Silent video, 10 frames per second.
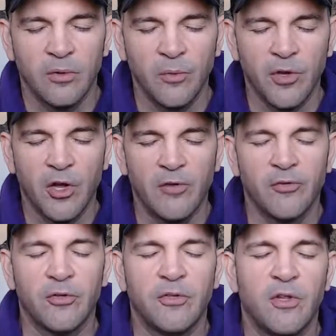We
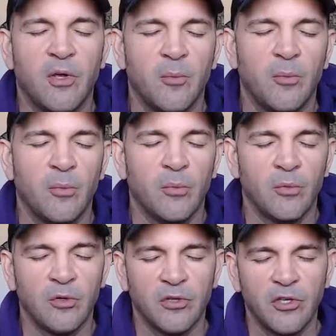offer to them
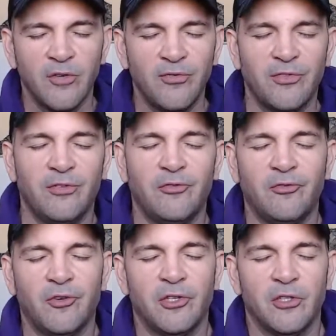gifts of
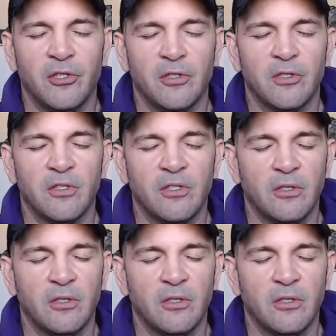friendliness.